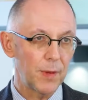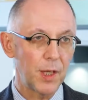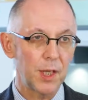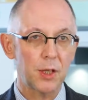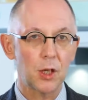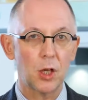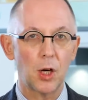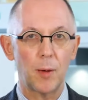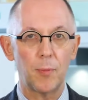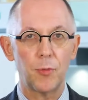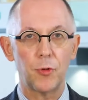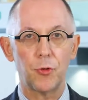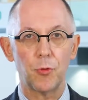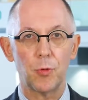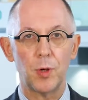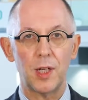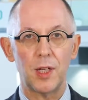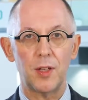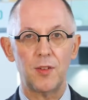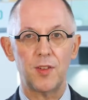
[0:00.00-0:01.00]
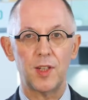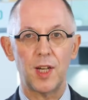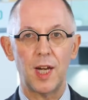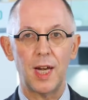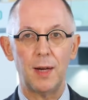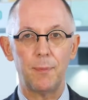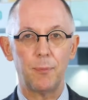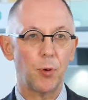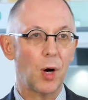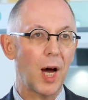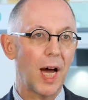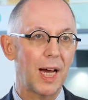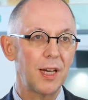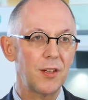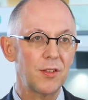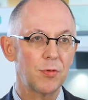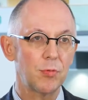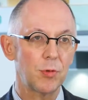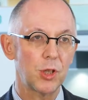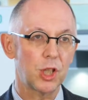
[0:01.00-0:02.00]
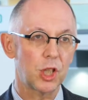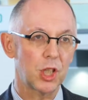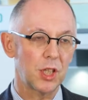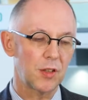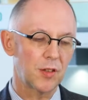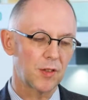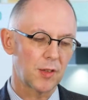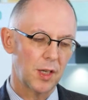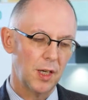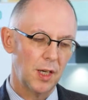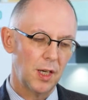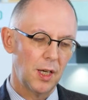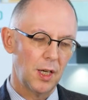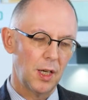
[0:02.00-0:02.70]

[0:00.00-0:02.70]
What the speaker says: it comes with a price, which is